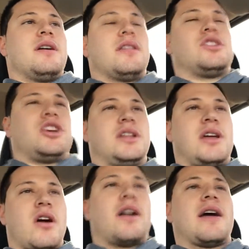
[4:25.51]
the
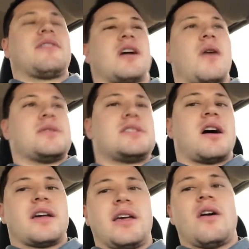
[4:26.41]
GT-R, and I have the
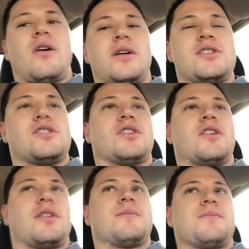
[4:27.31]
Kawasaki, all
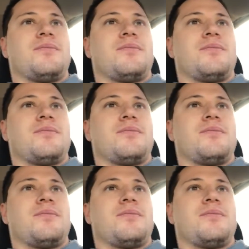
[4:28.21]
insured,